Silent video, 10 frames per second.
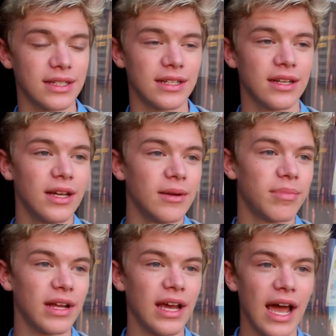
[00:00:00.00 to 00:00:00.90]
and
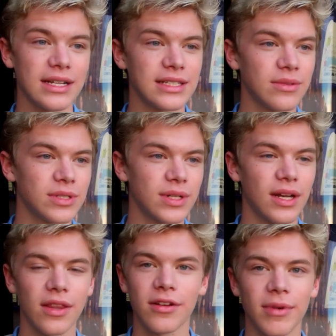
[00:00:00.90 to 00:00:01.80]
but acting was
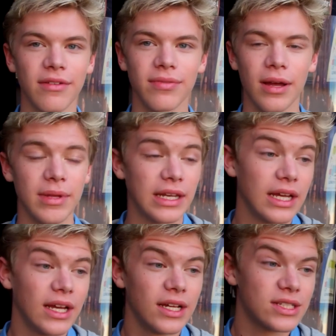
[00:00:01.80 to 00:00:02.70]
another of my. I
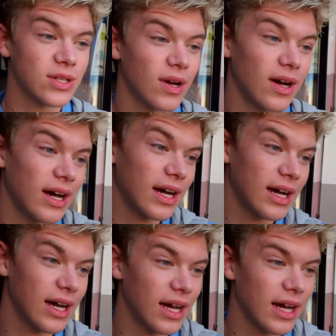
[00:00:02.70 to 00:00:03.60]
mean, so
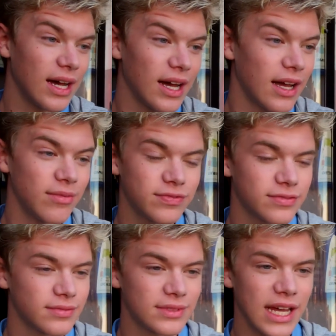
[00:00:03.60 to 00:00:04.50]

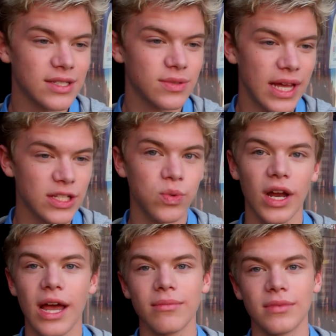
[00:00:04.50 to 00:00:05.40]
I've, that's that's
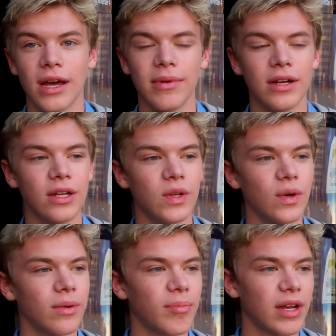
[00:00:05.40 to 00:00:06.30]
what I'm I'm here to do.
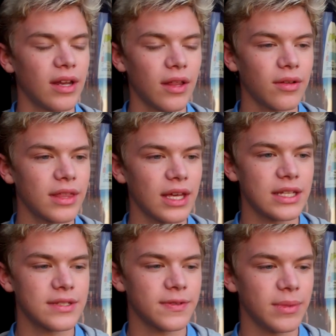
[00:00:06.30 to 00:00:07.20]
And but another thing
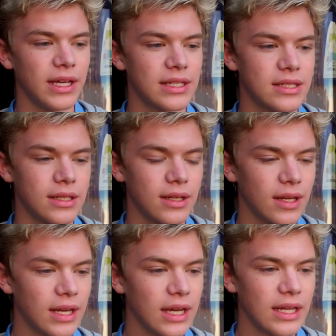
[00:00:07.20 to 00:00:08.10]
is for me is to
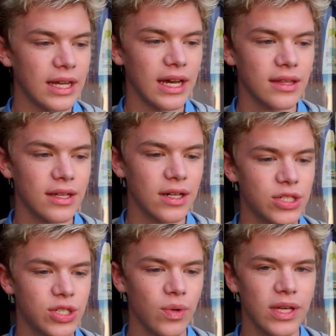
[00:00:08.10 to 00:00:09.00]
get out there
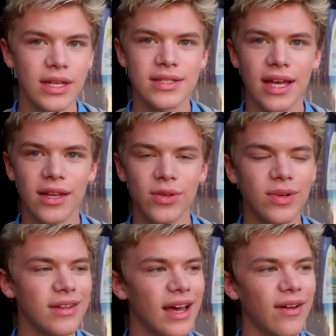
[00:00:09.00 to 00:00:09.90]
and show kids that
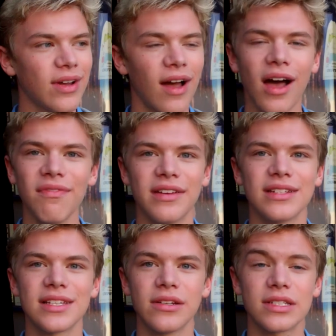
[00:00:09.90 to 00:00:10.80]
you need to have a
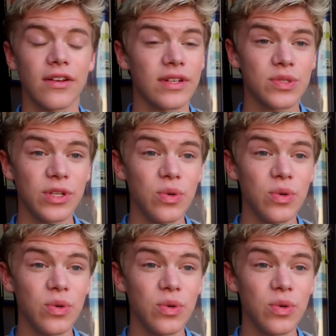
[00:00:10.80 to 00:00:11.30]
confidence in yourself. Because when